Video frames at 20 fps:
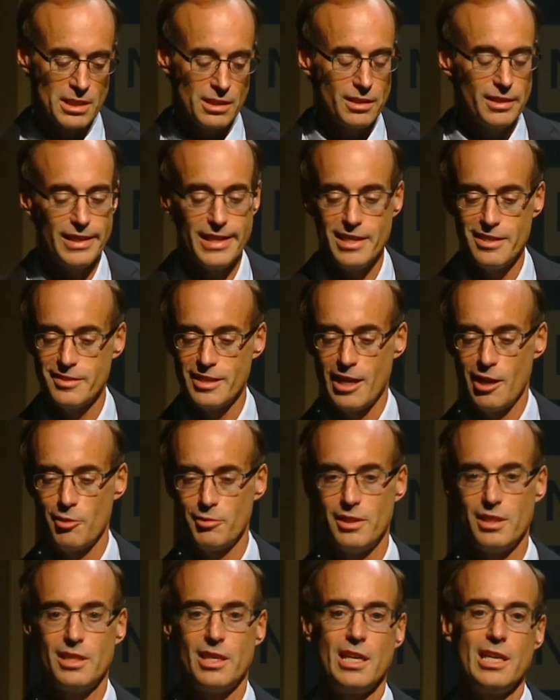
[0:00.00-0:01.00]
lays
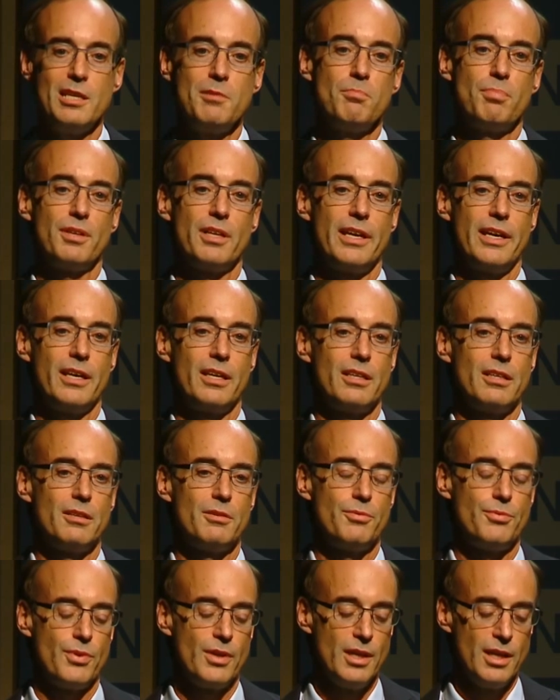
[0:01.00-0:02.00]
out the game plan
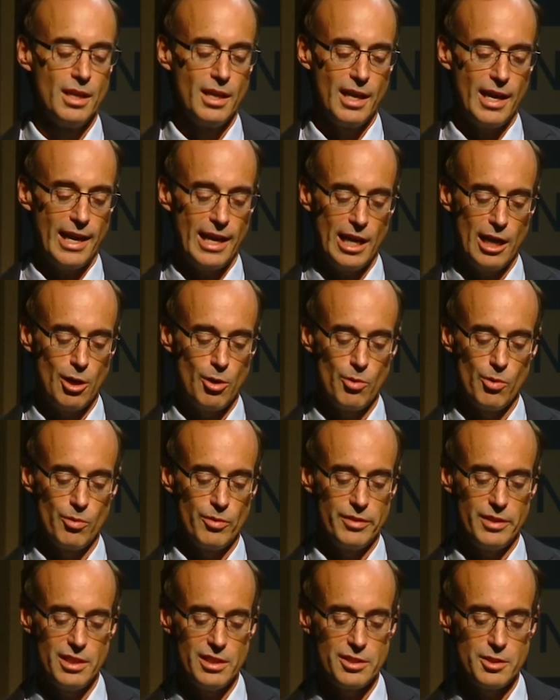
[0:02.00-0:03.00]
of
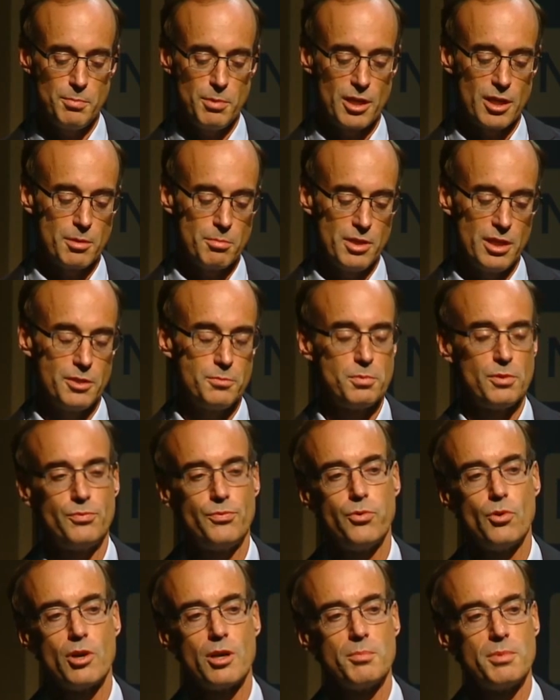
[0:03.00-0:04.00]
how the experiment is
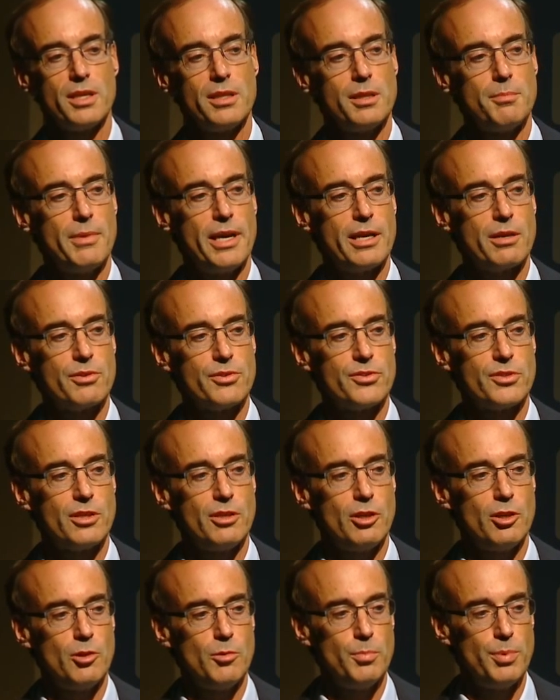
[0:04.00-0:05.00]
performed on the
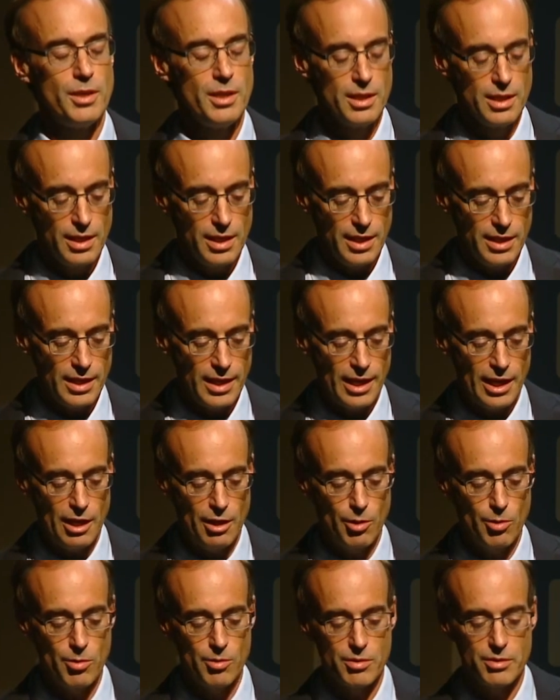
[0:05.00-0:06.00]
microscope and
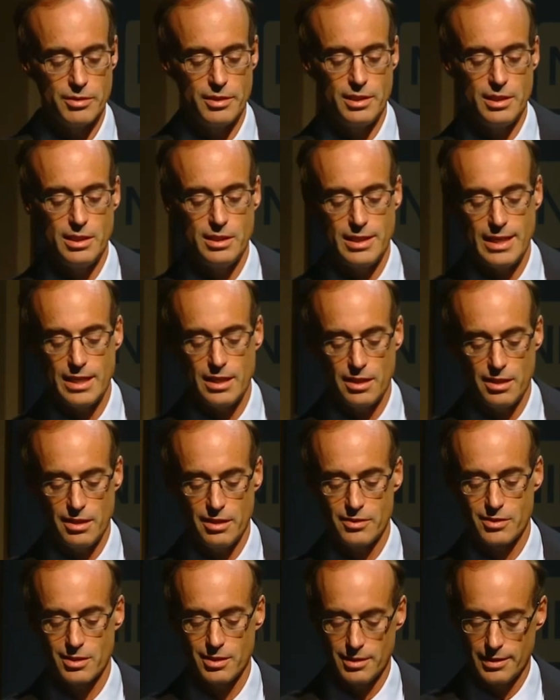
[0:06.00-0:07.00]
how the data
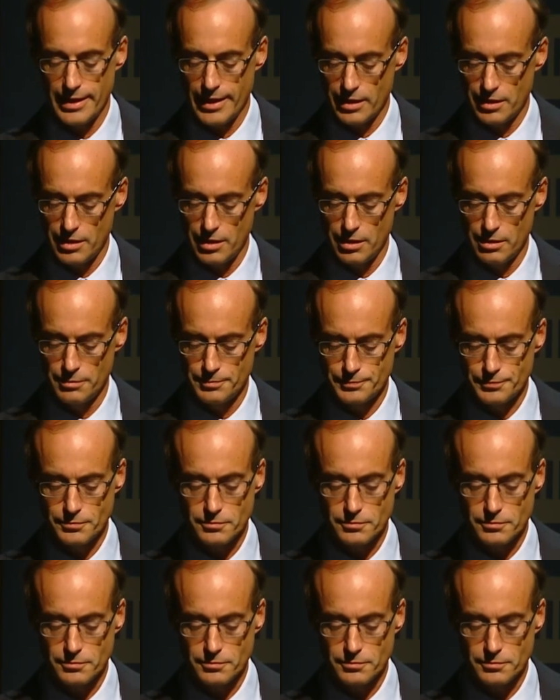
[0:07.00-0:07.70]
is collected.